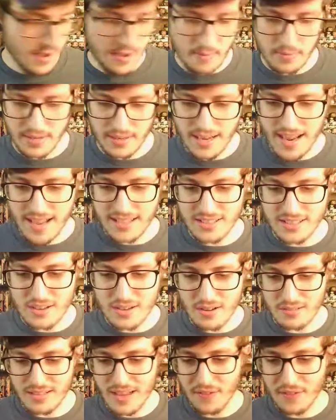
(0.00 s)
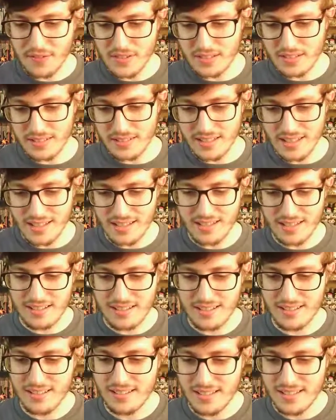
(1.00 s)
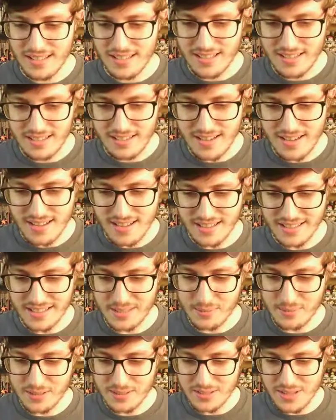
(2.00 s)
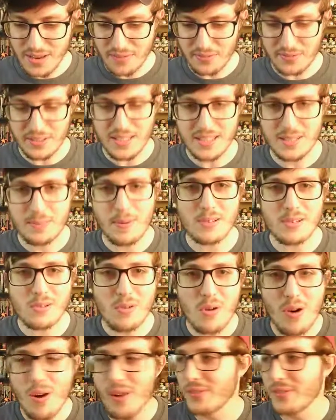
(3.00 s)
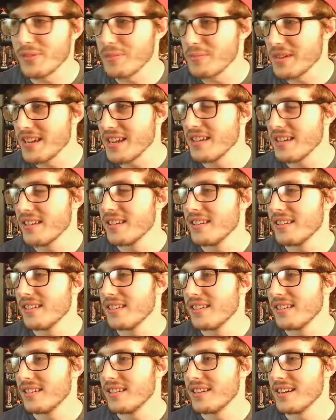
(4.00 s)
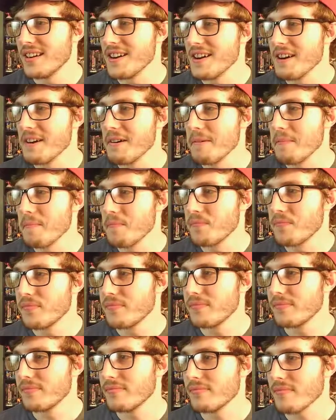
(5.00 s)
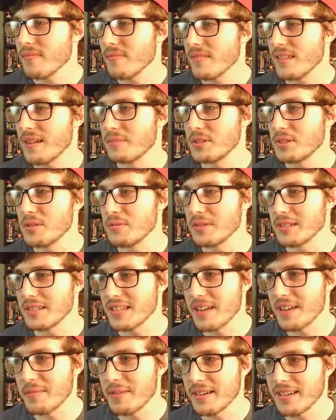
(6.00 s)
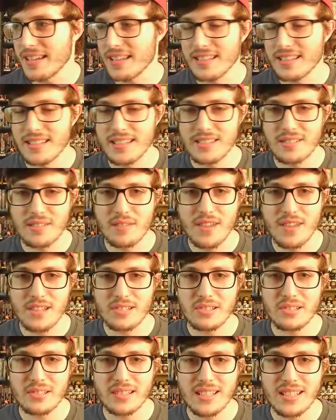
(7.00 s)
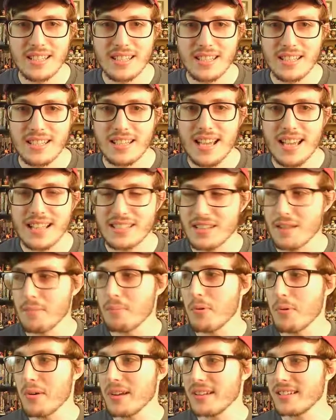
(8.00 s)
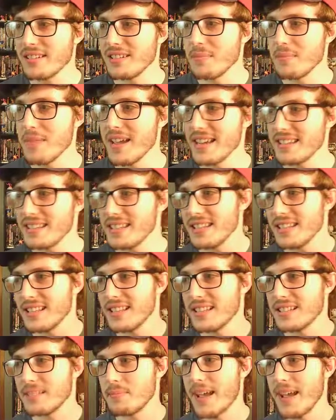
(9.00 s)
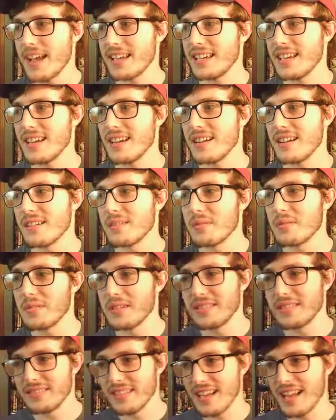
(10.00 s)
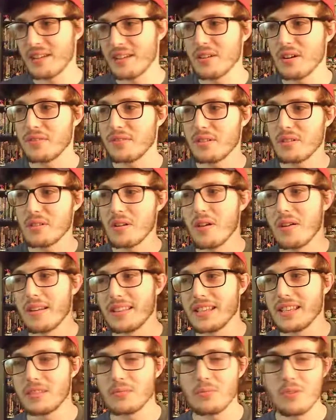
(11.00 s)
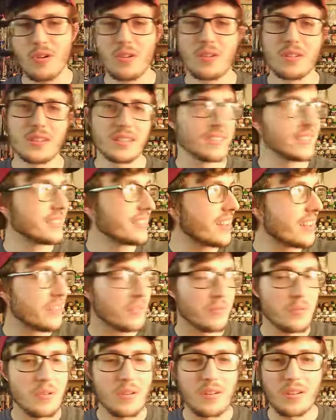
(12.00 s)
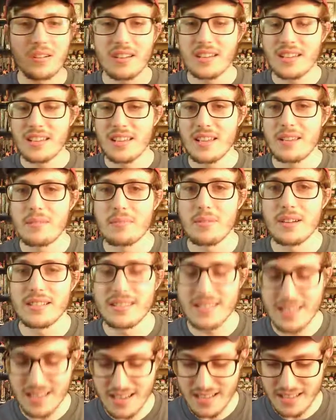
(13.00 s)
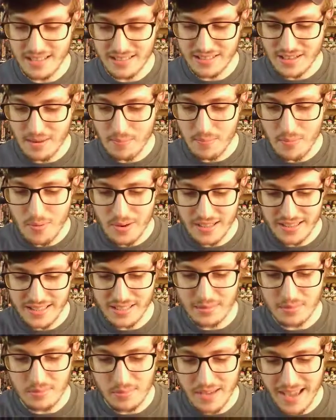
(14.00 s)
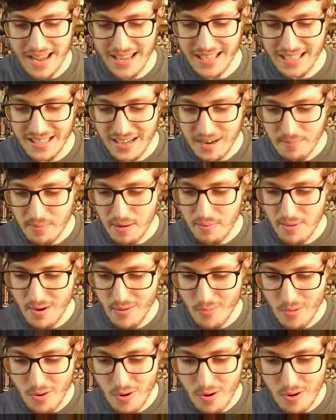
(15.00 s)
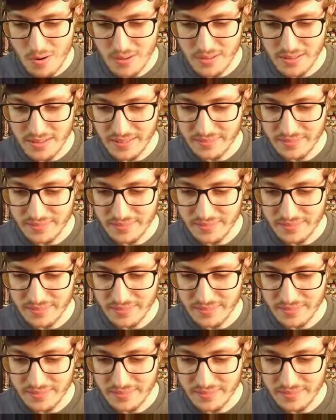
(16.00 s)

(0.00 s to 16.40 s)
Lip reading: But yeah, so definitely, this was definitely a special haul for me. I'm super excited about getting this. So eventually, at some point, you may see this back here, or I don't know if it'll go on this wall or another wall. But at some point, this will be hanging up on my wall